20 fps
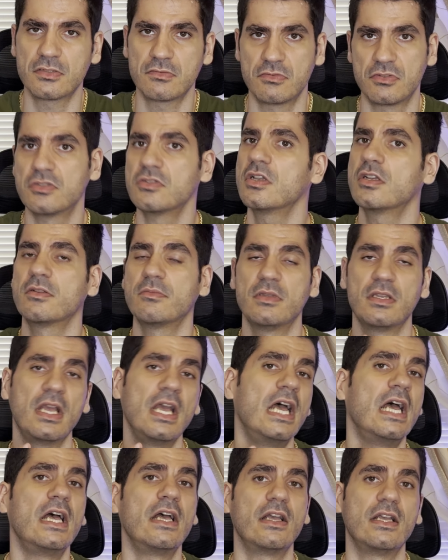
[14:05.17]
which is going to be
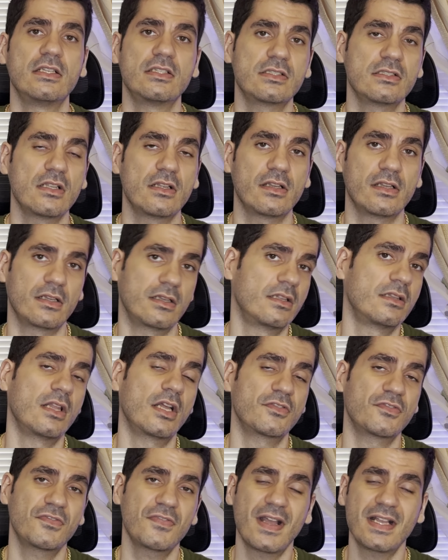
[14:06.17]
a
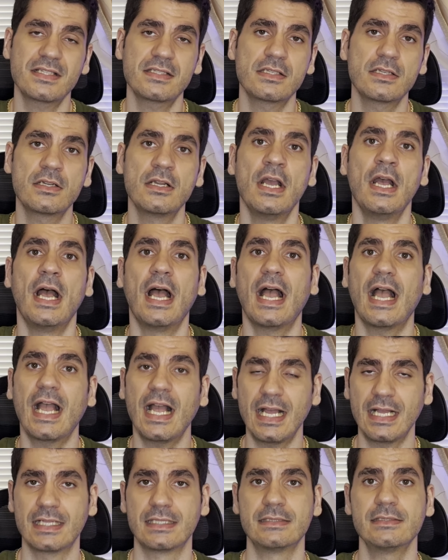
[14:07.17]
lot faster.
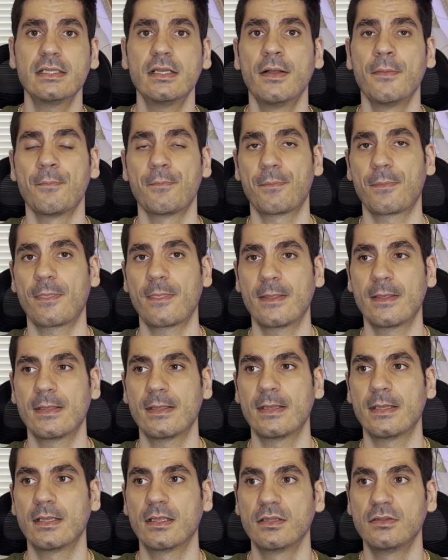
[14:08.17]
And
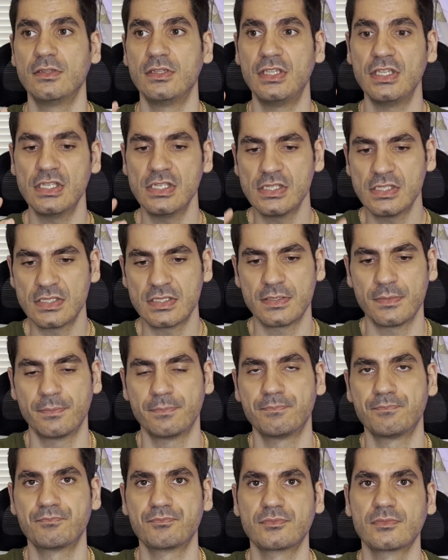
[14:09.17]
this
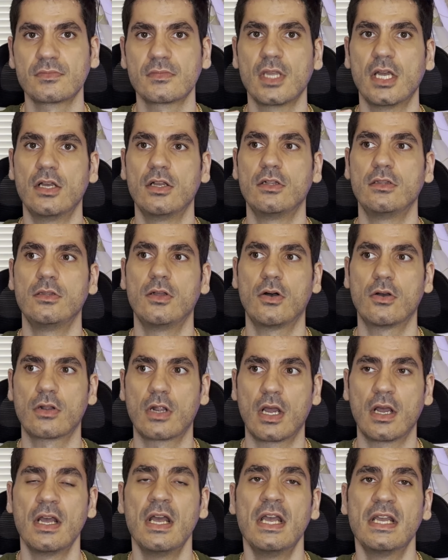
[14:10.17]

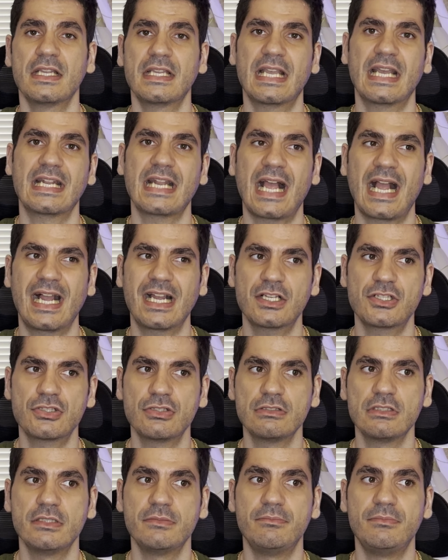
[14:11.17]
LoRA can
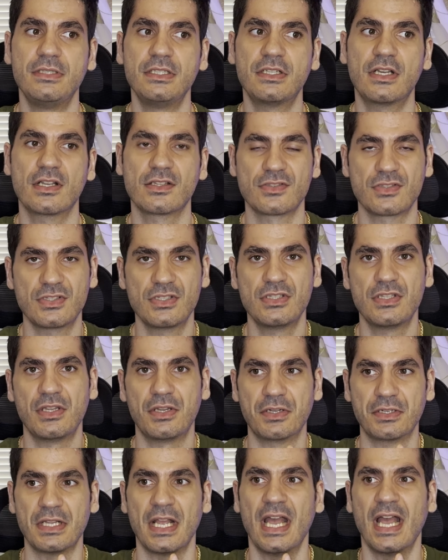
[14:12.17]
actually be
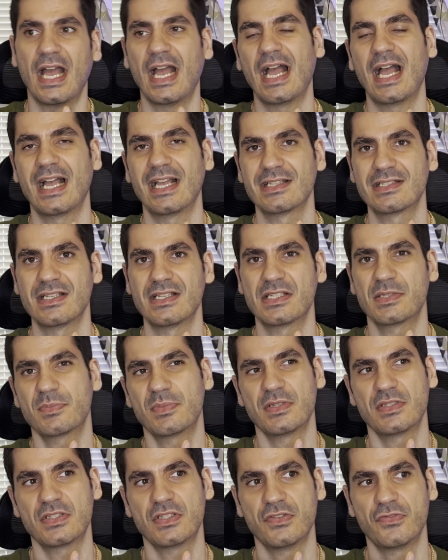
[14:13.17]
considered as a
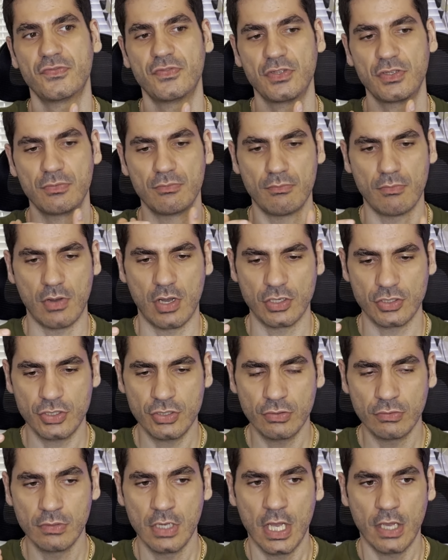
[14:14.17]
specific
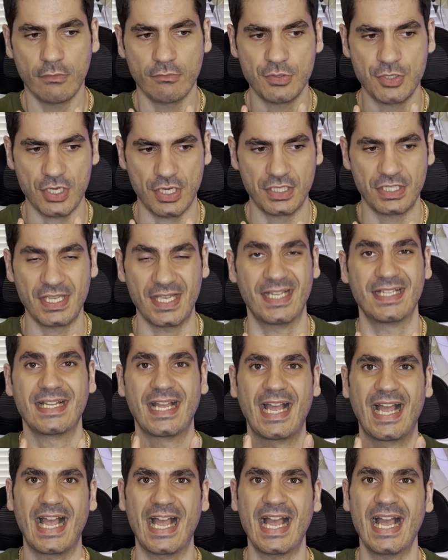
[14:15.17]
module which I can
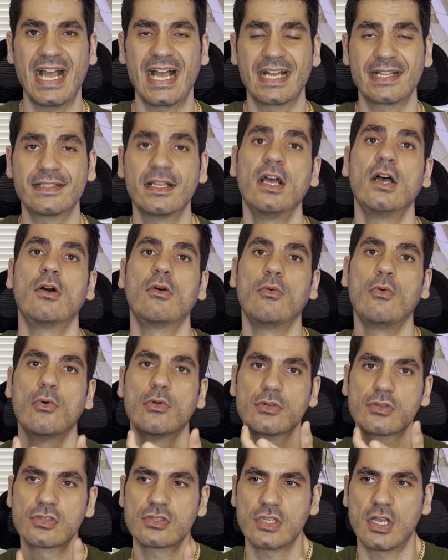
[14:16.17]
add
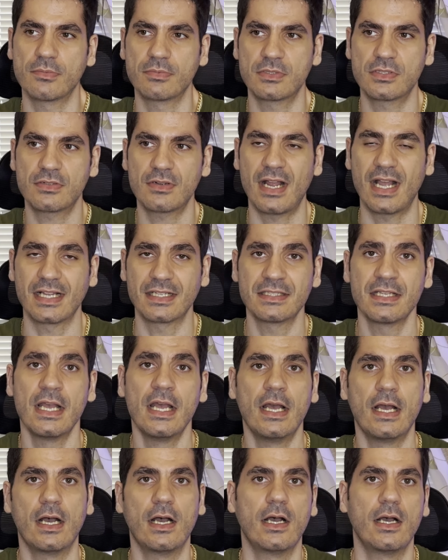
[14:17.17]
or subtract
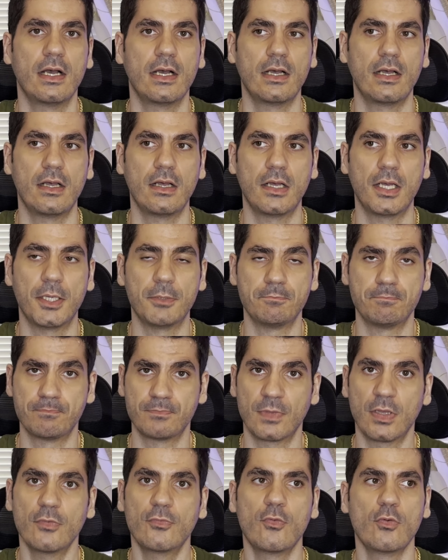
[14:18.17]

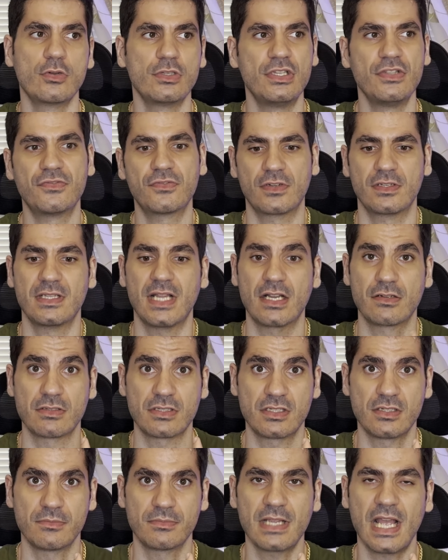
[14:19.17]
for different
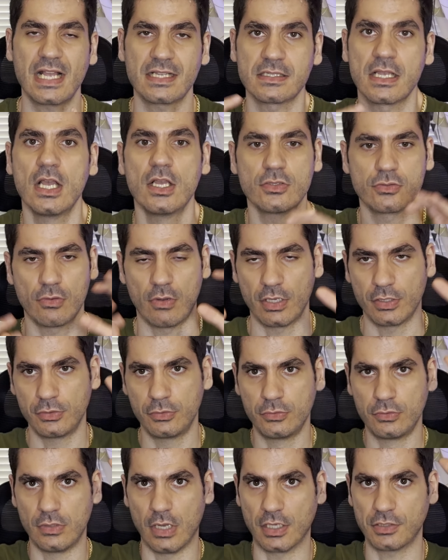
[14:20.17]
downstream tasks. So
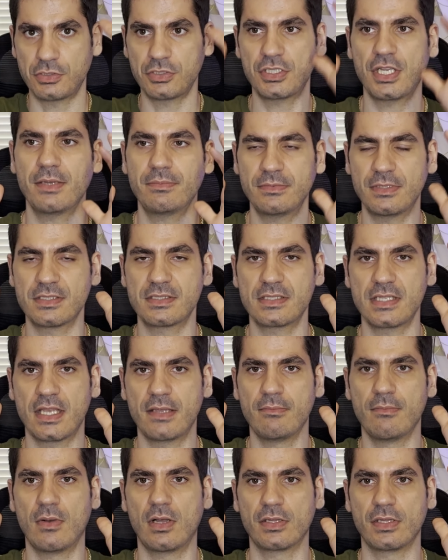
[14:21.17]
I kept the
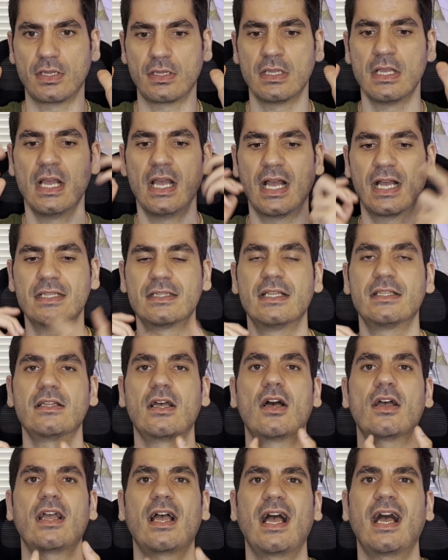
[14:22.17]
same model, and then
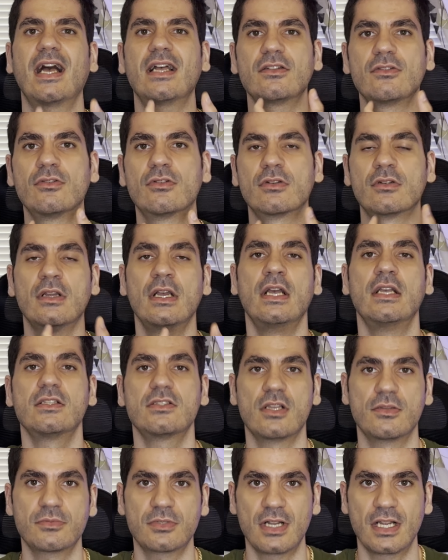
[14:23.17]
I add or
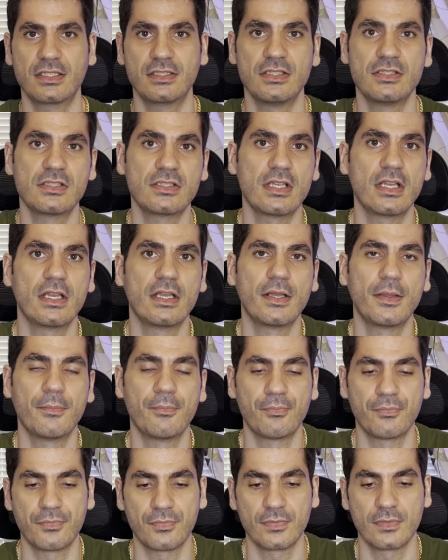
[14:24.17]
subtract this
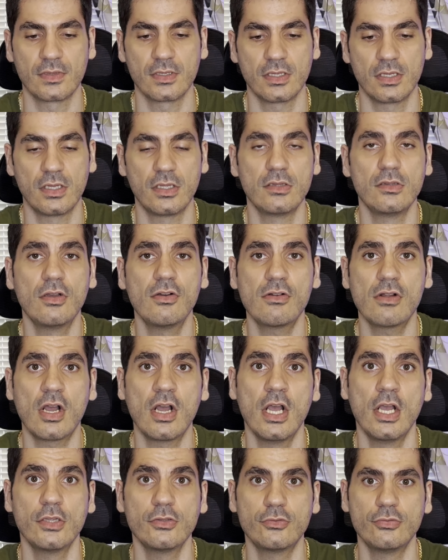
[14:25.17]
LoRA
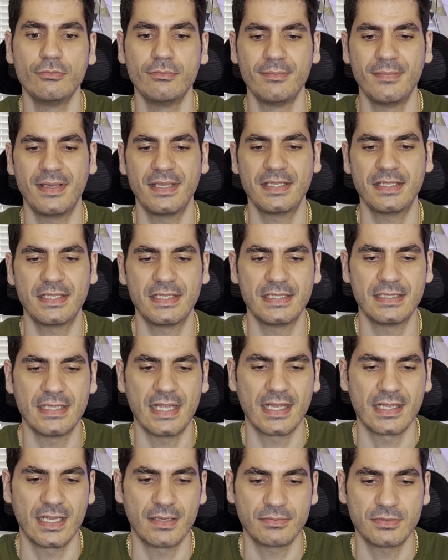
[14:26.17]
to make it
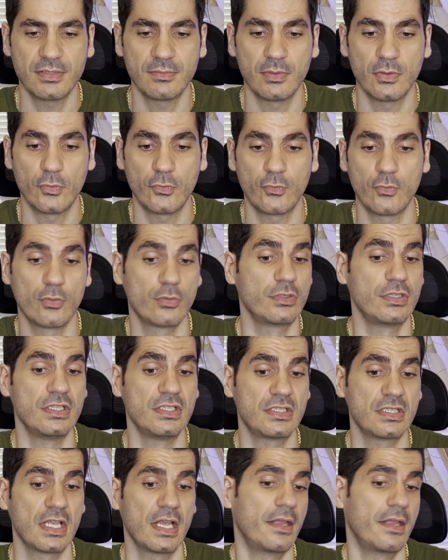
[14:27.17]
adaptable for this